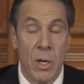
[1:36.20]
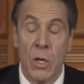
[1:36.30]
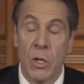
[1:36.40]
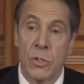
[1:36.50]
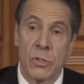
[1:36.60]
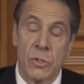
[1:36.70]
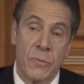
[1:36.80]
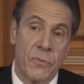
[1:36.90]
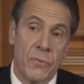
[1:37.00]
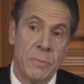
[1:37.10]
So for
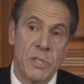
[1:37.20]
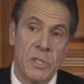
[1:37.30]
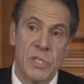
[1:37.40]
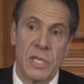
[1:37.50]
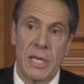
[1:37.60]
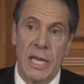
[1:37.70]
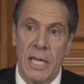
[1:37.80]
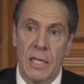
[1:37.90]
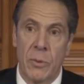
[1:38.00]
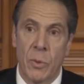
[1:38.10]
him to say to
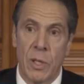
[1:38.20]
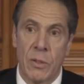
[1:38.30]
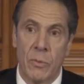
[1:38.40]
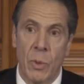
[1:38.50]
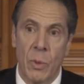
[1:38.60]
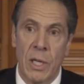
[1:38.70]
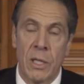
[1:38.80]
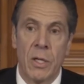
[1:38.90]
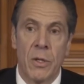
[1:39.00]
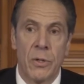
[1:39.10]
anyone, well,
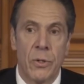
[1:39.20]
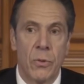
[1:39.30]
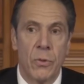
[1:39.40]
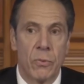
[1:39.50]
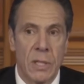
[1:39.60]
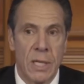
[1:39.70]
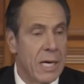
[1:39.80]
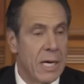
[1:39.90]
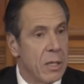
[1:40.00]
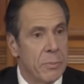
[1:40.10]
you relied on
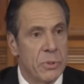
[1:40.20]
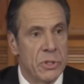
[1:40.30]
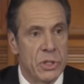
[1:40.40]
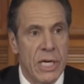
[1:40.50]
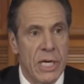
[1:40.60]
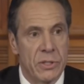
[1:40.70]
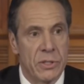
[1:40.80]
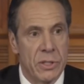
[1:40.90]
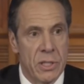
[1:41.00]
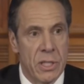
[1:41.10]
projections
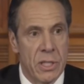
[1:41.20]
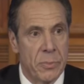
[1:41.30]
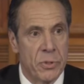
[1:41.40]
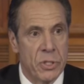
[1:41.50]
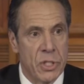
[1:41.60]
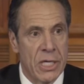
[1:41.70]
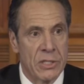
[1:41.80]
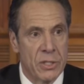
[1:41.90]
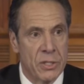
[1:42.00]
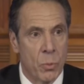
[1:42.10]
and the projections
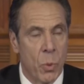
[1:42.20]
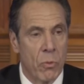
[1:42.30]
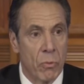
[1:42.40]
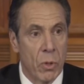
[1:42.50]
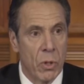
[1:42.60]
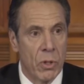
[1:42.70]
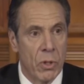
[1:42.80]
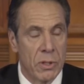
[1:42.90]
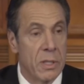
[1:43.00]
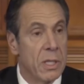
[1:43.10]
were wrong,
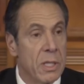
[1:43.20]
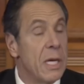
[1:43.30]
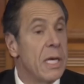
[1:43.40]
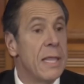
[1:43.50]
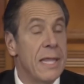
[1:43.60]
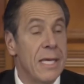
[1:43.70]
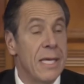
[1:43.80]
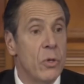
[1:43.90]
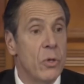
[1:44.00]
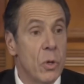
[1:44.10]
they're
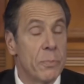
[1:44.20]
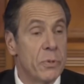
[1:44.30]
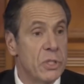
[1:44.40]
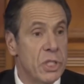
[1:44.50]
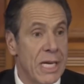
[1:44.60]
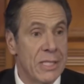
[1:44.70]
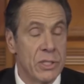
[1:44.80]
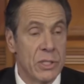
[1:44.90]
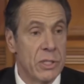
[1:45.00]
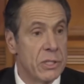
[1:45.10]
your projections,
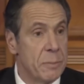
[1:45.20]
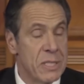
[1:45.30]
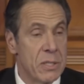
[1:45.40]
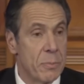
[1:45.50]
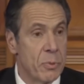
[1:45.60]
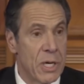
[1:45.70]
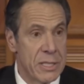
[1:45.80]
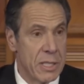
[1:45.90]
Mr. President.